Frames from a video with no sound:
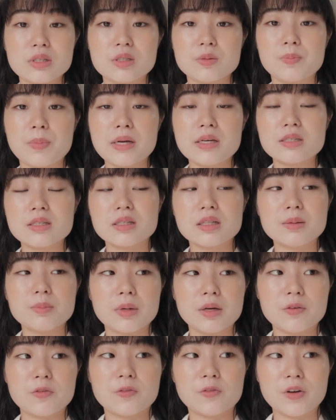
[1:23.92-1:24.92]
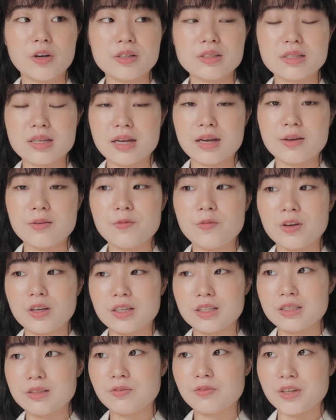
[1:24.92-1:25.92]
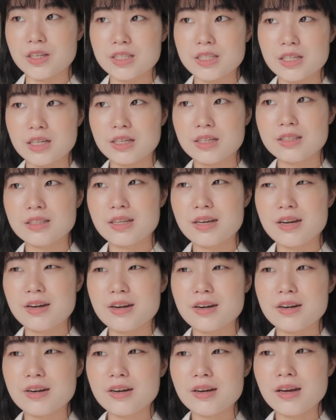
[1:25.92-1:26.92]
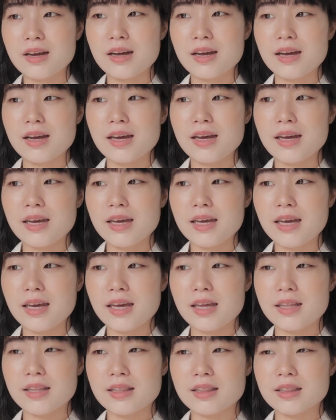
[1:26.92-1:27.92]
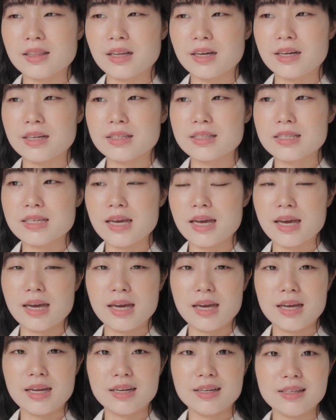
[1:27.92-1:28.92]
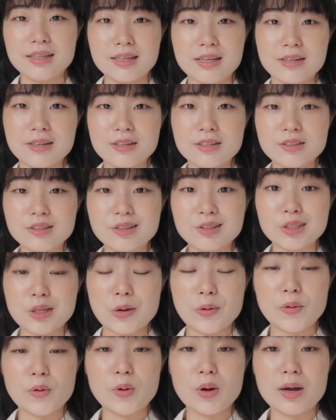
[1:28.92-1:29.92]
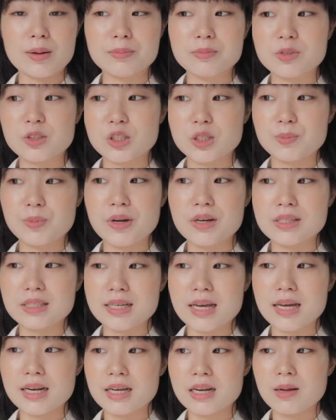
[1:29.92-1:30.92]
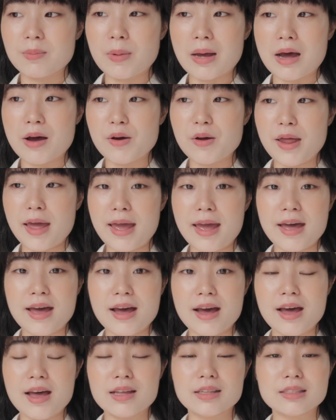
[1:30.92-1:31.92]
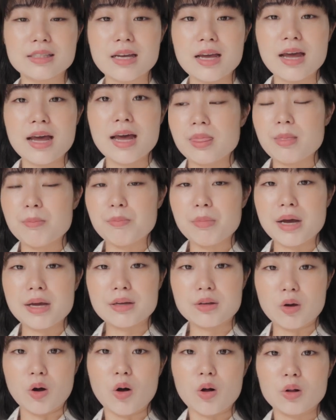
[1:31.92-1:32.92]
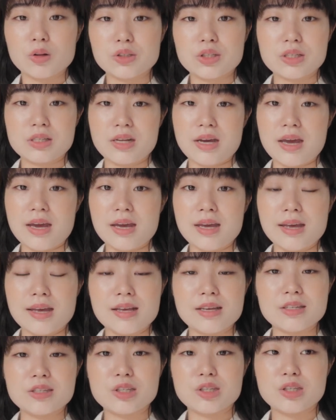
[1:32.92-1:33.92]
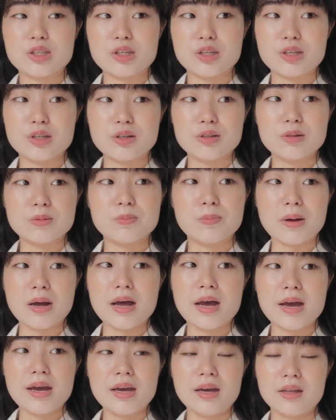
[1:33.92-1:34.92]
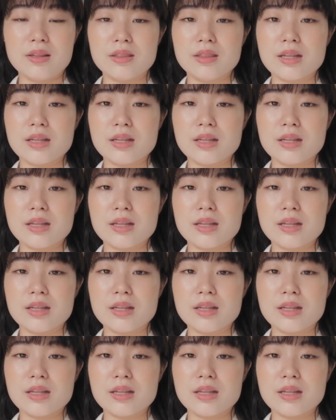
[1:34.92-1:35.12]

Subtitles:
it's basically my first time visiting there in like 10 years, so I'm super excited about it. And my goal today is to buy a